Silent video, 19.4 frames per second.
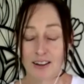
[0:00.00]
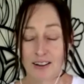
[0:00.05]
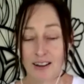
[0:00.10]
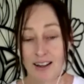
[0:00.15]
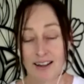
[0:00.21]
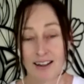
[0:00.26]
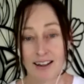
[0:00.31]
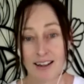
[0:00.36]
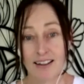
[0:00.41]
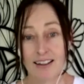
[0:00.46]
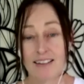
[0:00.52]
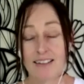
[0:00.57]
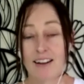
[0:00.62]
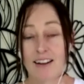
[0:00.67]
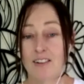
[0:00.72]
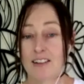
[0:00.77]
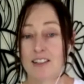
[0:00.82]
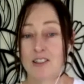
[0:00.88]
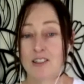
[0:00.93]
getting
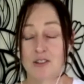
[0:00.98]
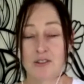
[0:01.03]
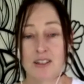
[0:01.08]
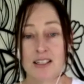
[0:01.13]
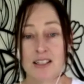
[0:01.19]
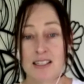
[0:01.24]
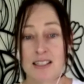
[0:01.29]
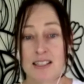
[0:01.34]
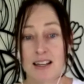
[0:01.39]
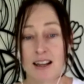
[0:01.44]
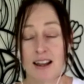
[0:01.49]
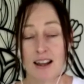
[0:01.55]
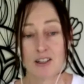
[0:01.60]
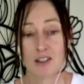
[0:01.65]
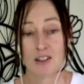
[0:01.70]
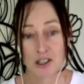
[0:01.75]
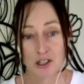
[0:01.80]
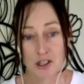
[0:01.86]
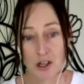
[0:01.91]
their interest
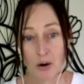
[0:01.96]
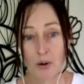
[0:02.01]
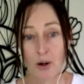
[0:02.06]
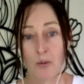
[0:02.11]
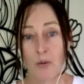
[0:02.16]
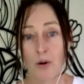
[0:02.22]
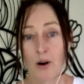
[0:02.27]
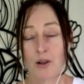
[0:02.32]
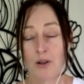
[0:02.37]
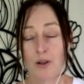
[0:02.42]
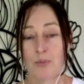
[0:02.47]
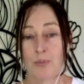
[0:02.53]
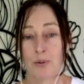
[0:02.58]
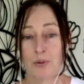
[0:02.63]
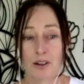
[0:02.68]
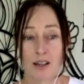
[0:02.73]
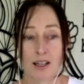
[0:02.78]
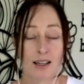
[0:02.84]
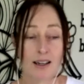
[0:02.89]
and showing what you
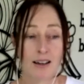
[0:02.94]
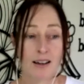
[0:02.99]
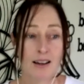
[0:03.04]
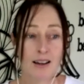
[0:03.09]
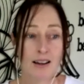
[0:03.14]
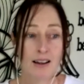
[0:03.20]
bring